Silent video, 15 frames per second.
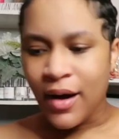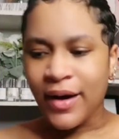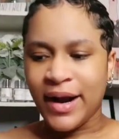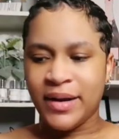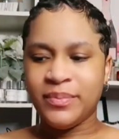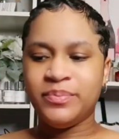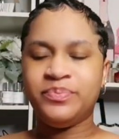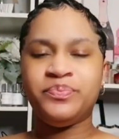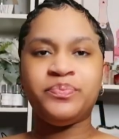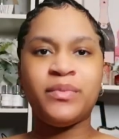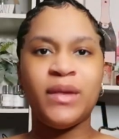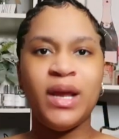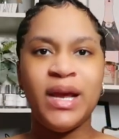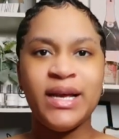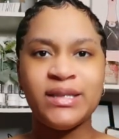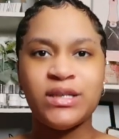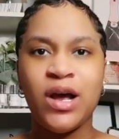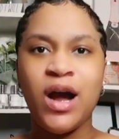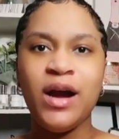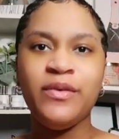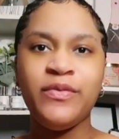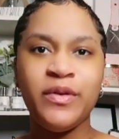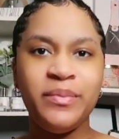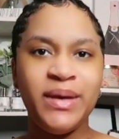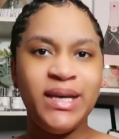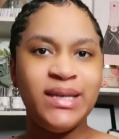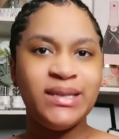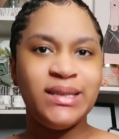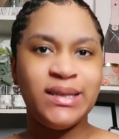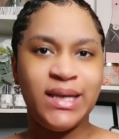Alright, it's hard for
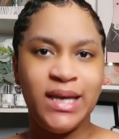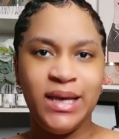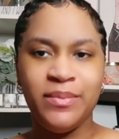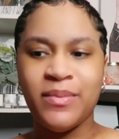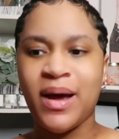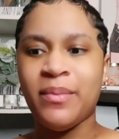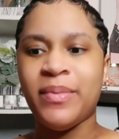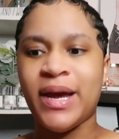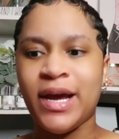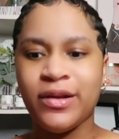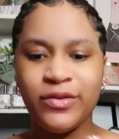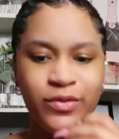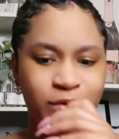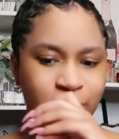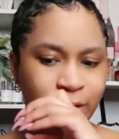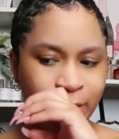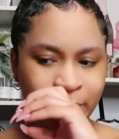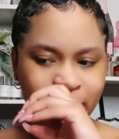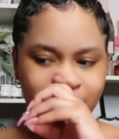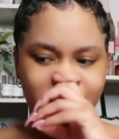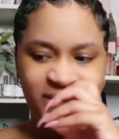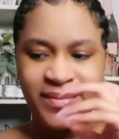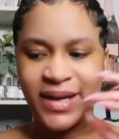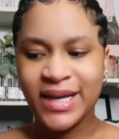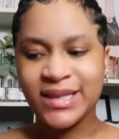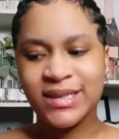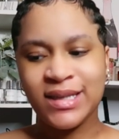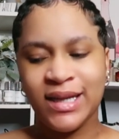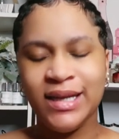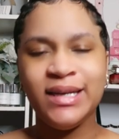me to keep my bathroom
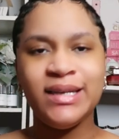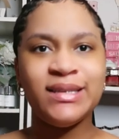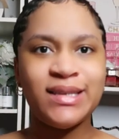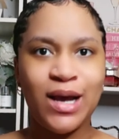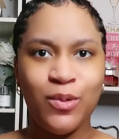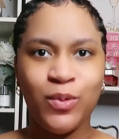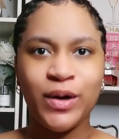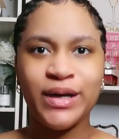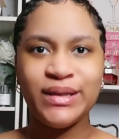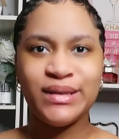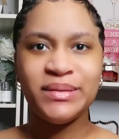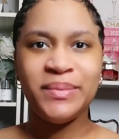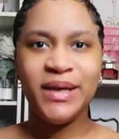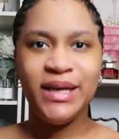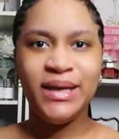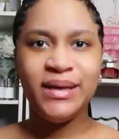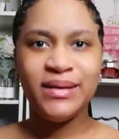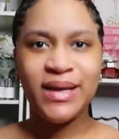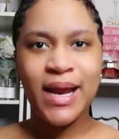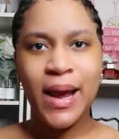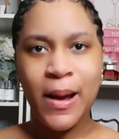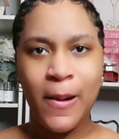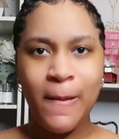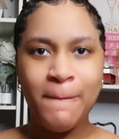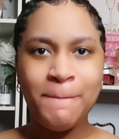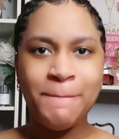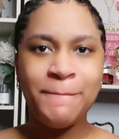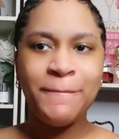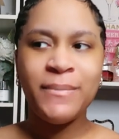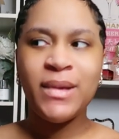as clean as I want it to be now
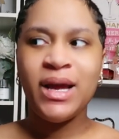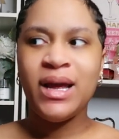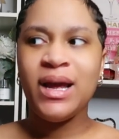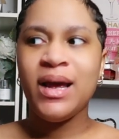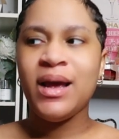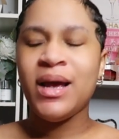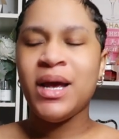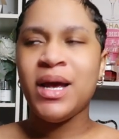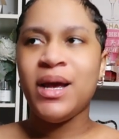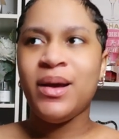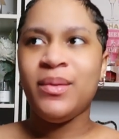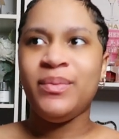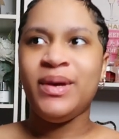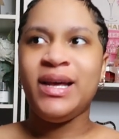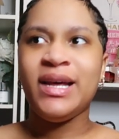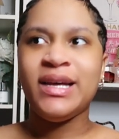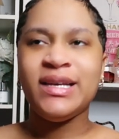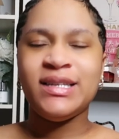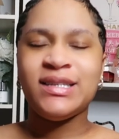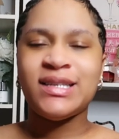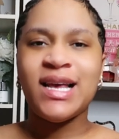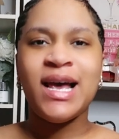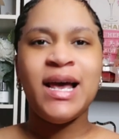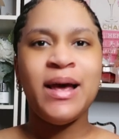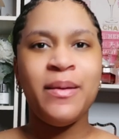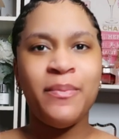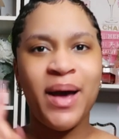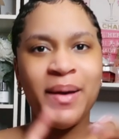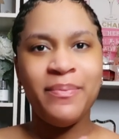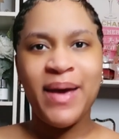because
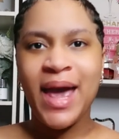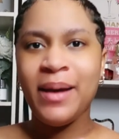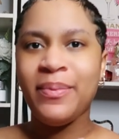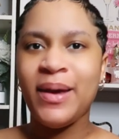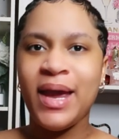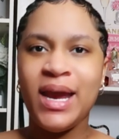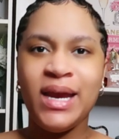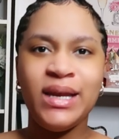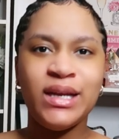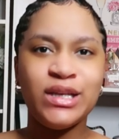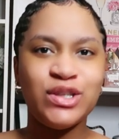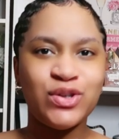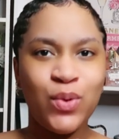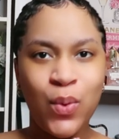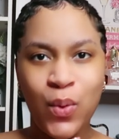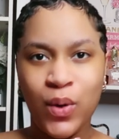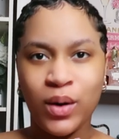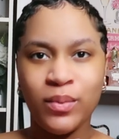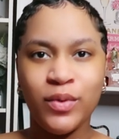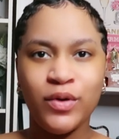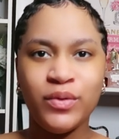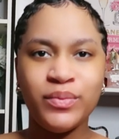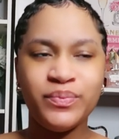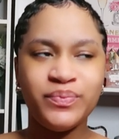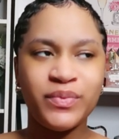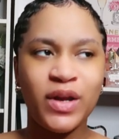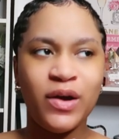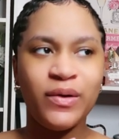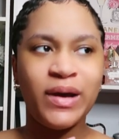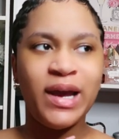my back pain is horrible,
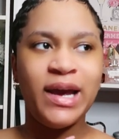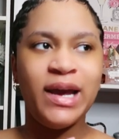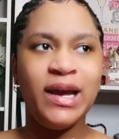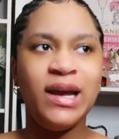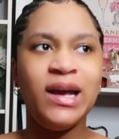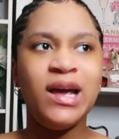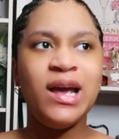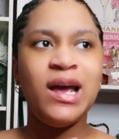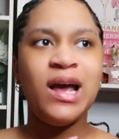okay?